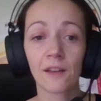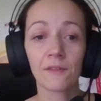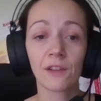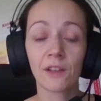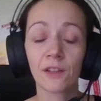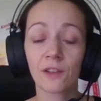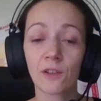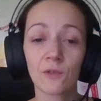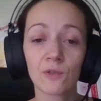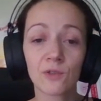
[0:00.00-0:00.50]

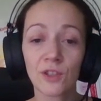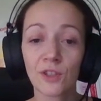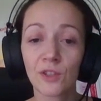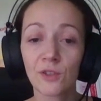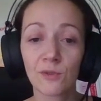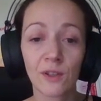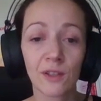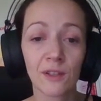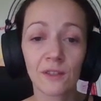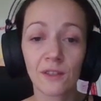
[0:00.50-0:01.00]
having no
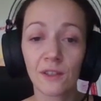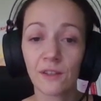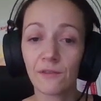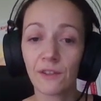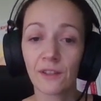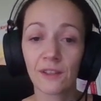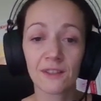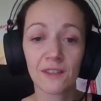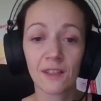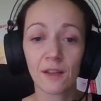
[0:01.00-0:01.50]
children,
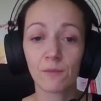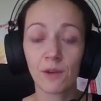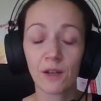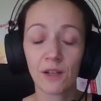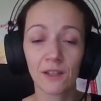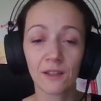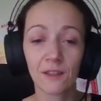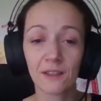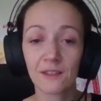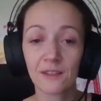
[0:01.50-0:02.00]
living
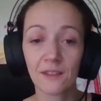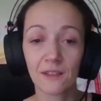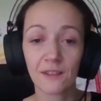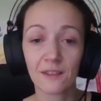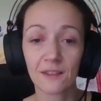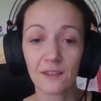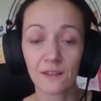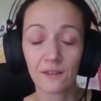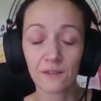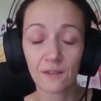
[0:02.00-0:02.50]
somewhere in the
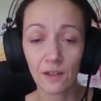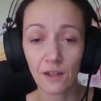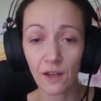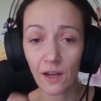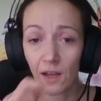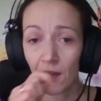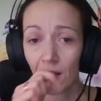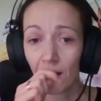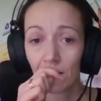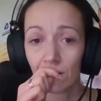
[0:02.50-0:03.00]
city center.
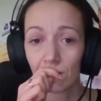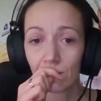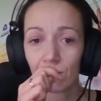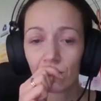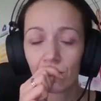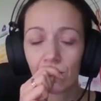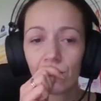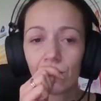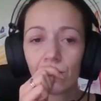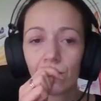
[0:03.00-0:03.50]

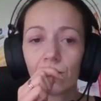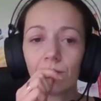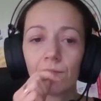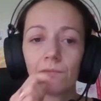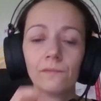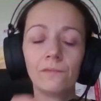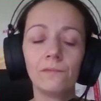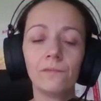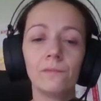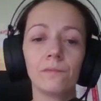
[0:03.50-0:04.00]

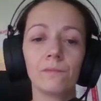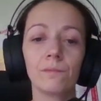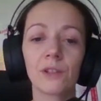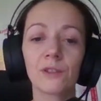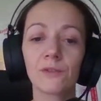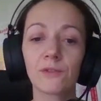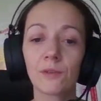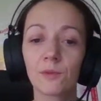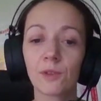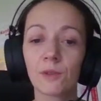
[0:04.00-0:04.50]

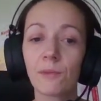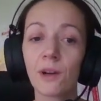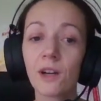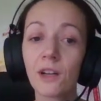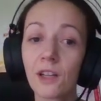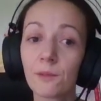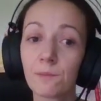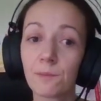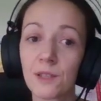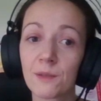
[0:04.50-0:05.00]
But from the
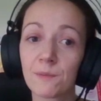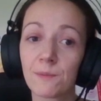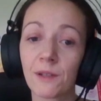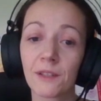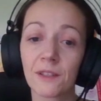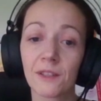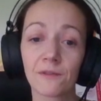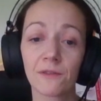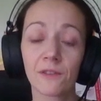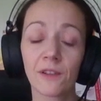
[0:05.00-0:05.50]
market
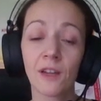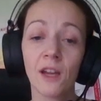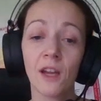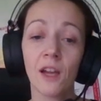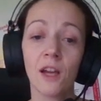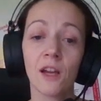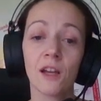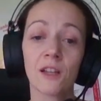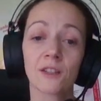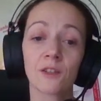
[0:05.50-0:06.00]
perspective,
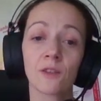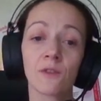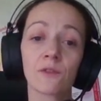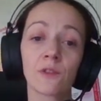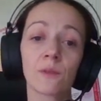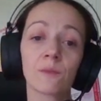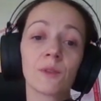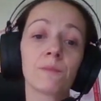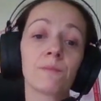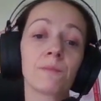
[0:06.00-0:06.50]
so
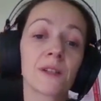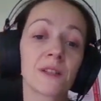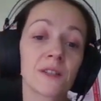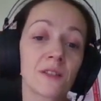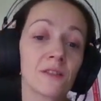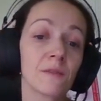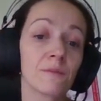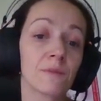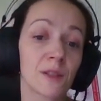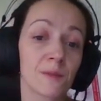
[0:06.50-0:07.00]
from the
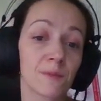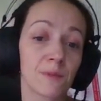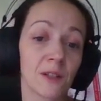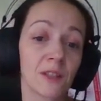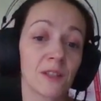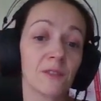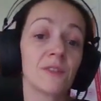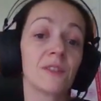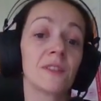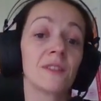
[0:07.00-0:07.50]
persona
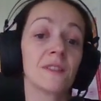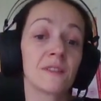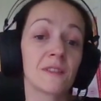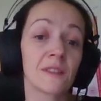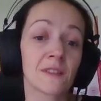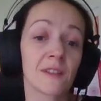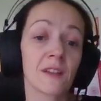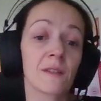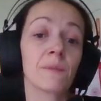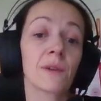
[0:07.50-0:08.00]
perspective, this is
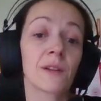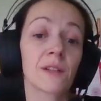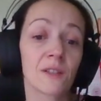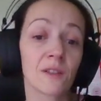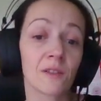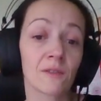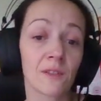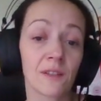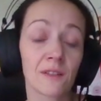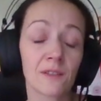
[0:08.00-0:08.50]
the same
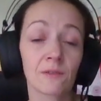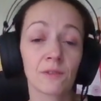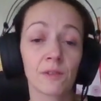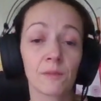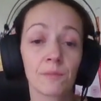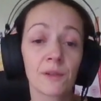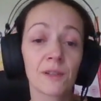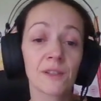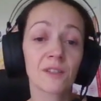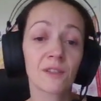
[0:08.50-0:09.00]
persona. So
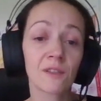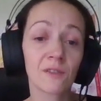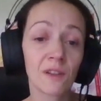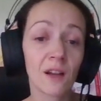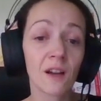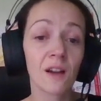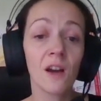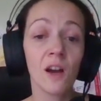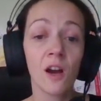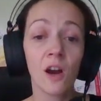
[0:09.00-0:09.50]
the
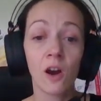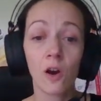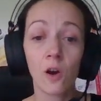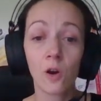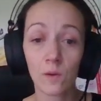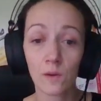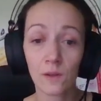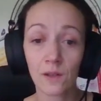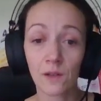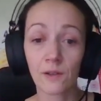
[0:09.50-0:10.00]
persona
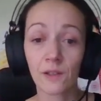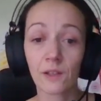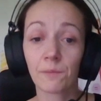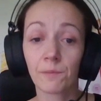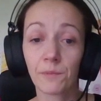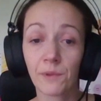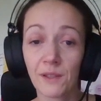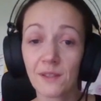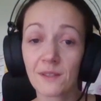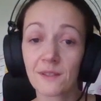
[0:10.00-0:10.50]
ordering
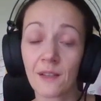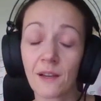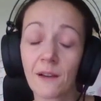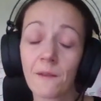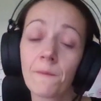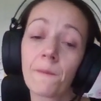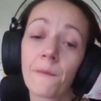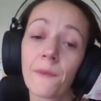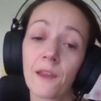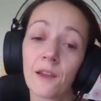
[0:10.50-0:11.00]

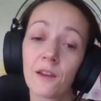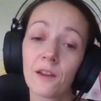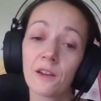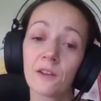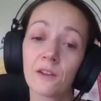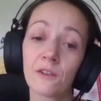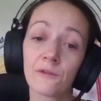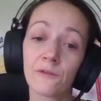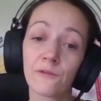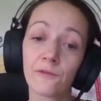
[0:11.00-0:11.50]
pizza
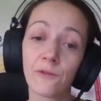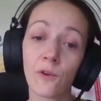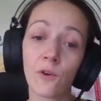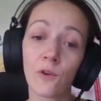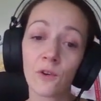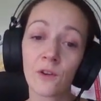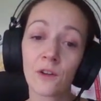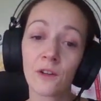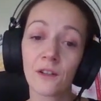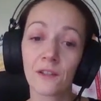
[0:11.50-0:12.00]

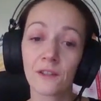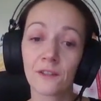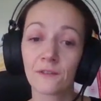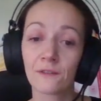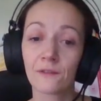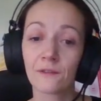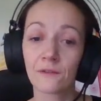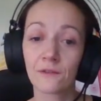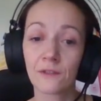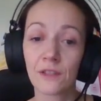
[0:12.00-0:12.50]
for
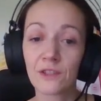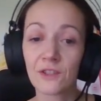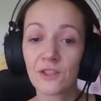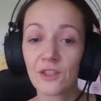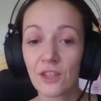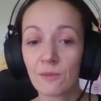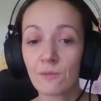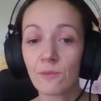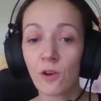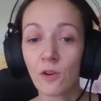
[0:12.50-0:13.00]
the
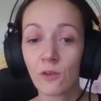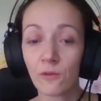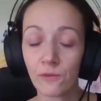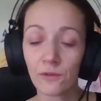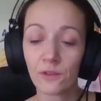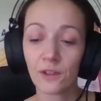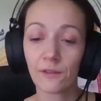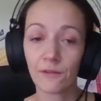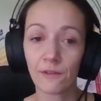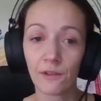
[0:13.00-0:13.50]
team
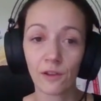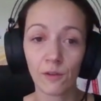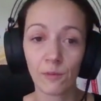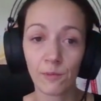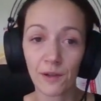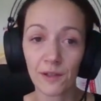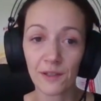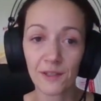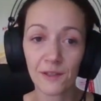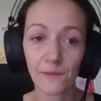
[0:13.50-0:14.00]
of
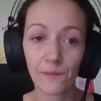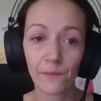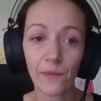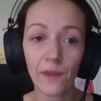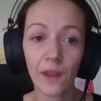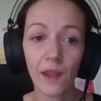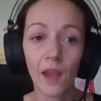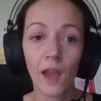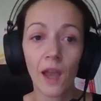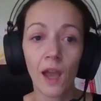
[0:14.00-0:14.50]
developers.
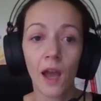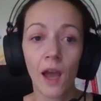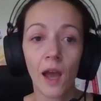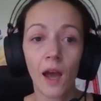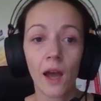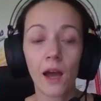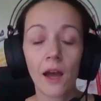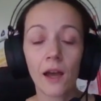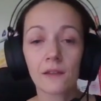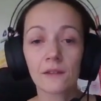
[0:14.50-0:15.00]

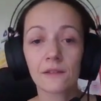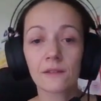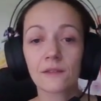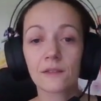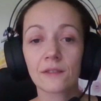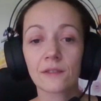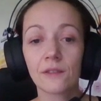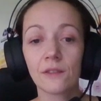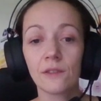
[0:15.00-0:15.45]
And